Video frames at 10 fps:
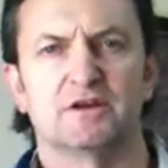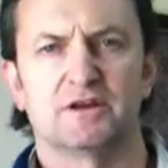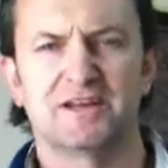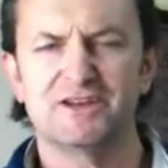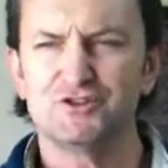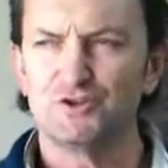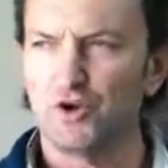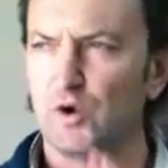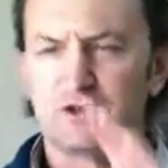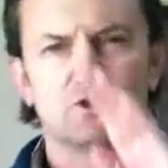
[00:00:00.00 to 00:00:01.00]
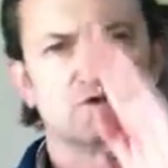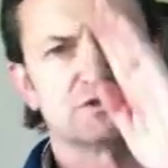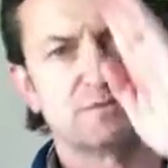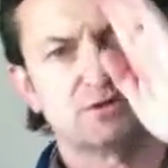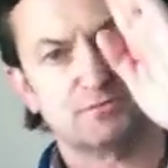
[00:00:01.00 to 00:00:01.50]
in case you're not quite sure,
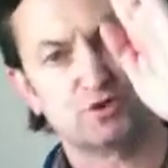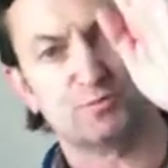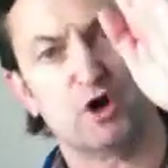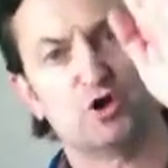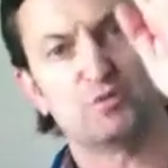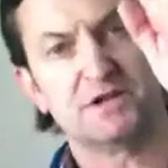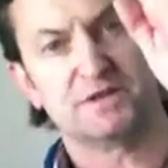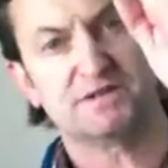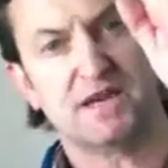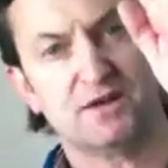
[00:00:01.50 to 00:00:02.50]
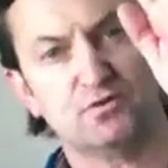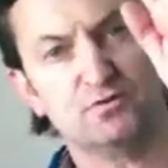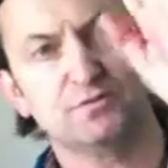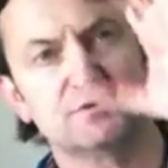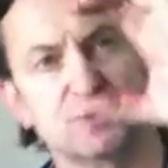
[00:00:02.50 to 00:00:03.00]
sometimes your pole will be at this
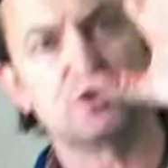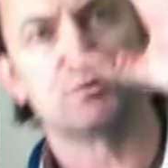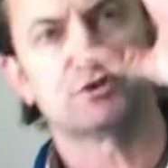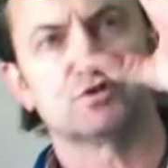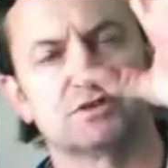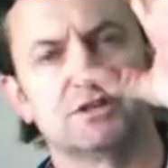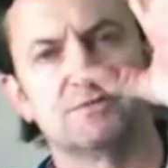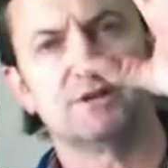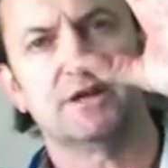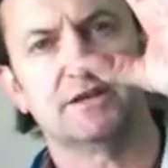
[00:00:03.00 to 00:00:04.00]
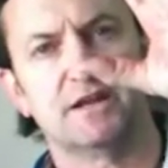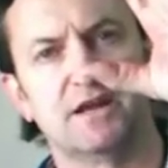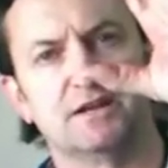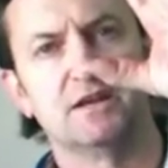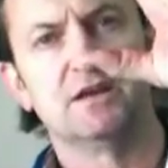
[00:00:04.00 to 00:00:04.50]
angle, so your bristles need to be like
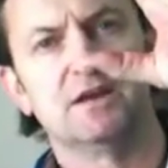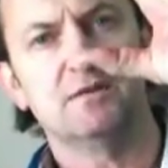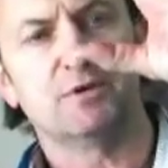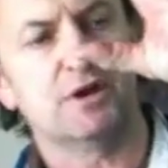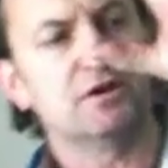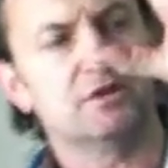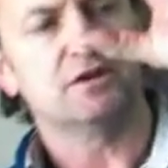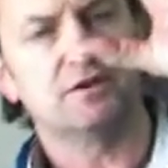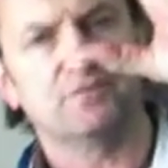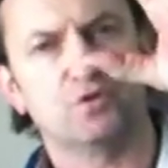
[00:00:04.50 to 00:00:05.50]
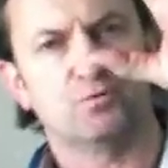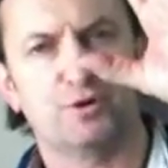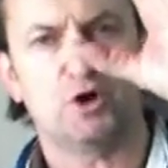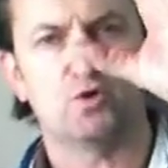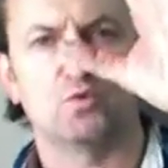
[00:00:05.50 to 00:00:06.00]
that. But if your
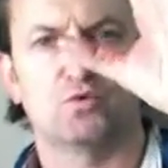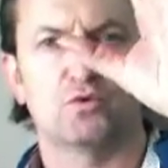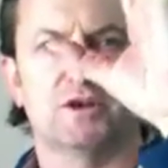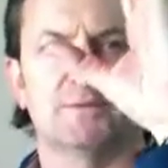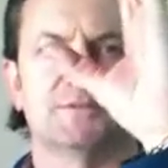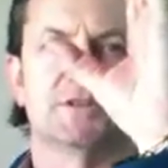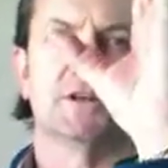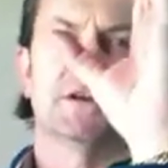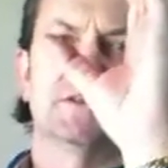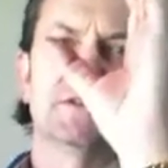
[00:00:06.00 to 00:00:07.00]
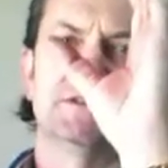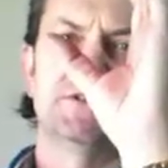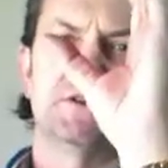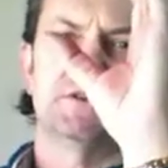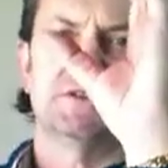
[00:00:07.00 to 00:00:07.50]
pole comes in like this,
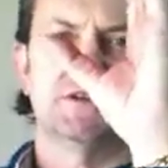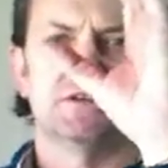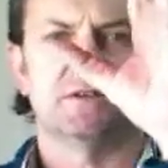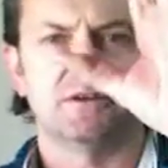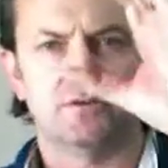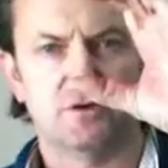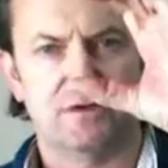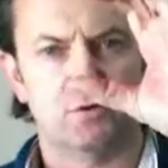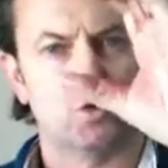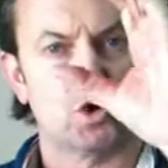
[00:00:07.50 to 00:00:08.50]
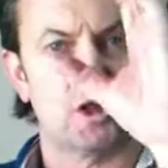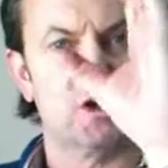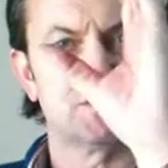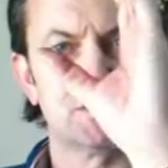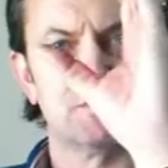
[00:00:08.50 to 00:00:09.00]
you can see, if you have to walk
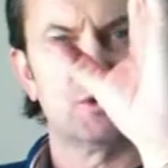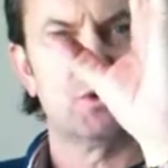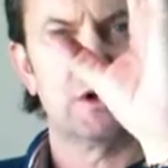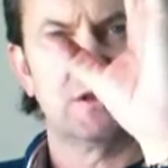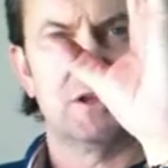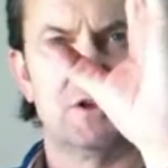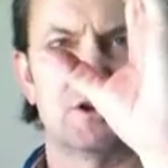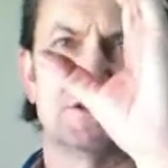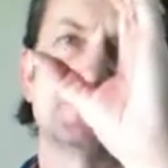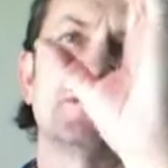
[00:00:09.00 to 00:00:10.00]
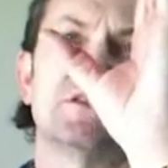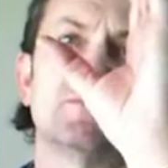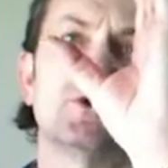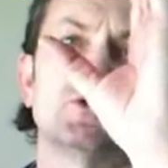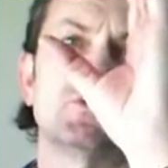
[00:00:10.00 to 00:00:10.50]
closer to the building, then you can see that the
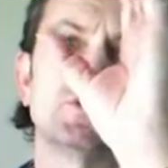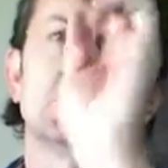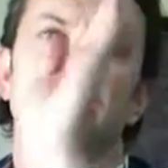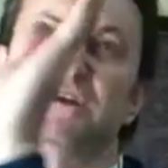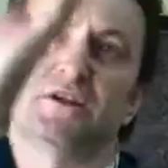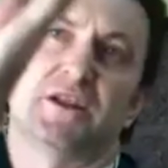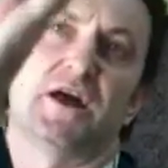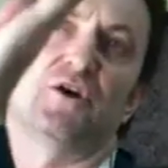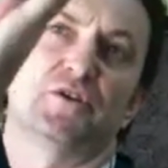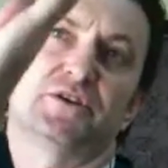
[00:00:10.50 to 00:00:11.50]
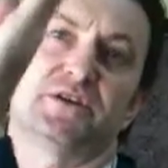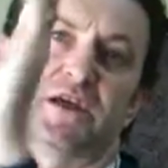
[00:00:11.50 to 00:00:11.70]
bristles now are at this